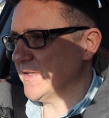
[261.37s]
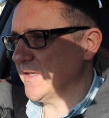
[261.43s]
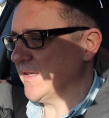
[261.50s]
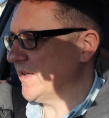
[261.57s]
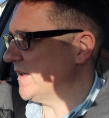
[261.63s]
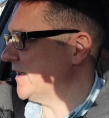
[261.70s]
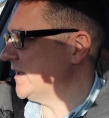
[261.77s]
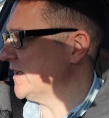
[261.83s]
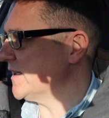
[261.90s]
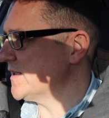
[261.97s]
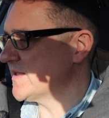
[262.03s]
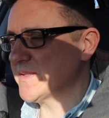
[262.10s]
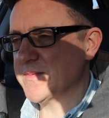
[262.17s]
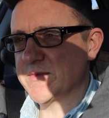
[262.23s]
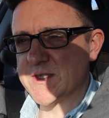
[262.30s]
a
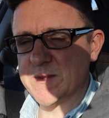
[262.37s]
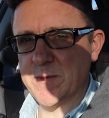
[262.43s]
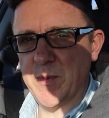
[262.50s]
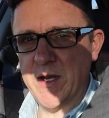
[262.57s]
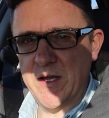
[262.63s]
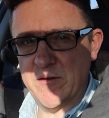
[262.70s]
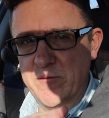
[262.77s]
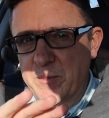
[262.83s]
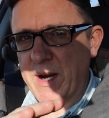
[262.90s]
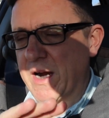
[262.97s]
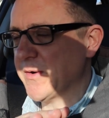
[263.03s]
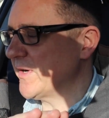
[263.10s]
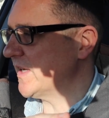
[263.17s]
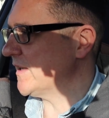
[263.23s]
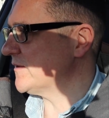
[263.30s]
nice split of power. It